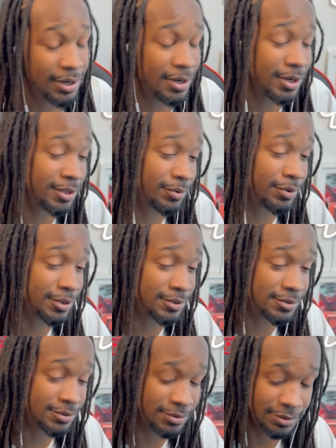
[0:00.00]

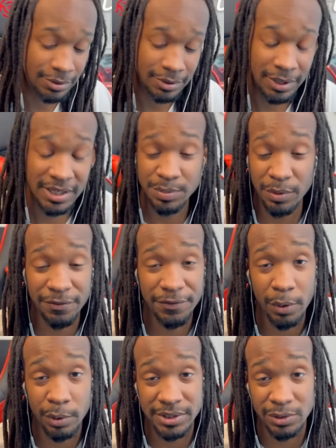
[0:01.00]
Anyways, let's move
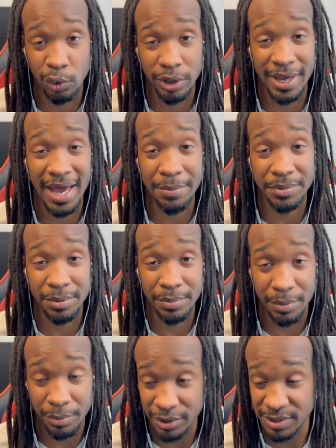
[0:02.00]
forward to her cabinet
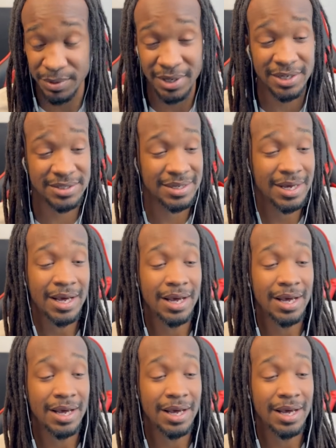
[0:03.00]
members, because